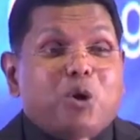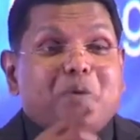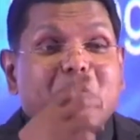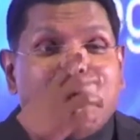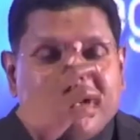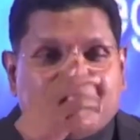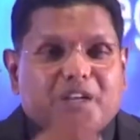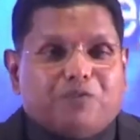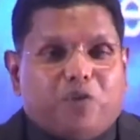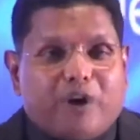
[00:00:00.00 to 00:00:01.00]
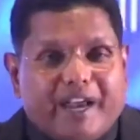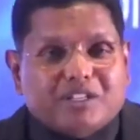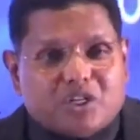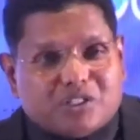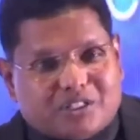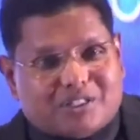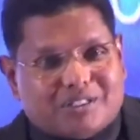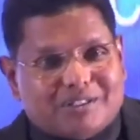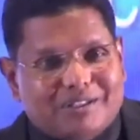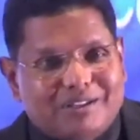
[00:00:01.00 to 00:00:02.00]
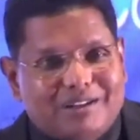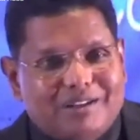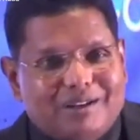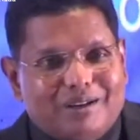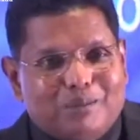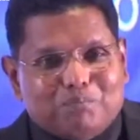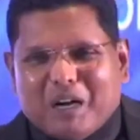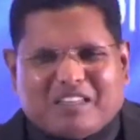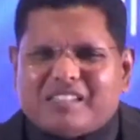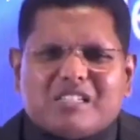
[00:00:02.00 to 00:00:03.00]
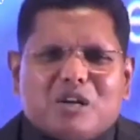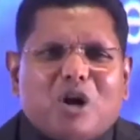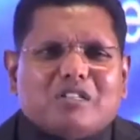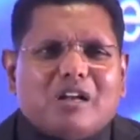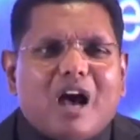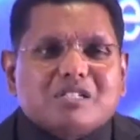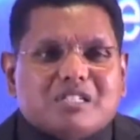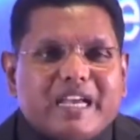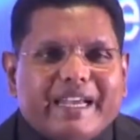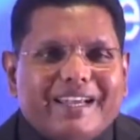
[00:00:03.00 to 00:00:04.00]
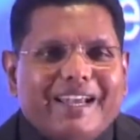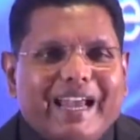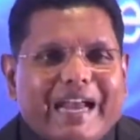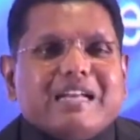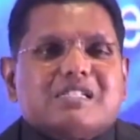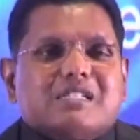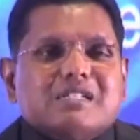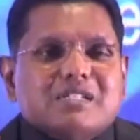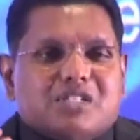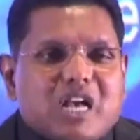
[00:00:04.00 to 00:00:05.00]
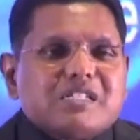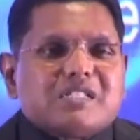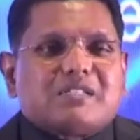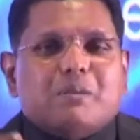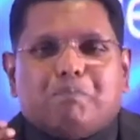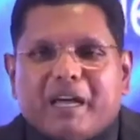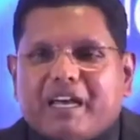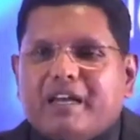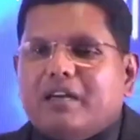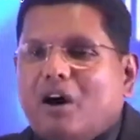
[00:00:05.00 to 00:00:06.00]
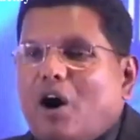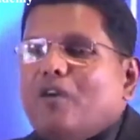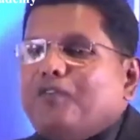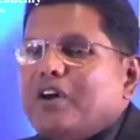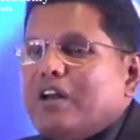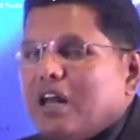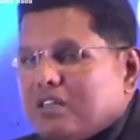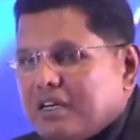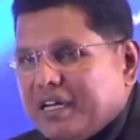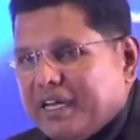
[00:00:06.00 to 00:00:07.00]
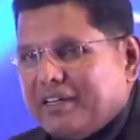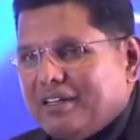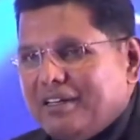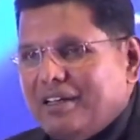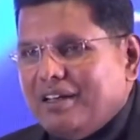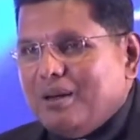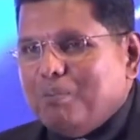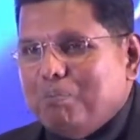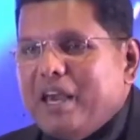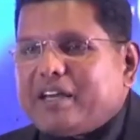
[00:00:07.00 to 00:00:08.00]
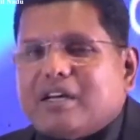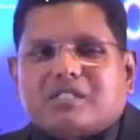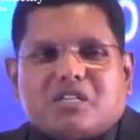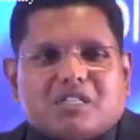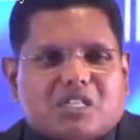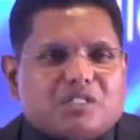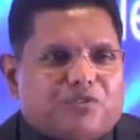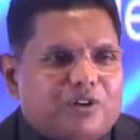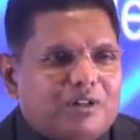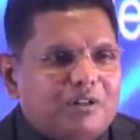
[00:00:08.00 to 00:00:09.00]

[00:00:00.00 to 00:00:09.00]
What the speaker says: have been waiting for ages. But this is not the last day. It is just the beginning of another day. Make it successful.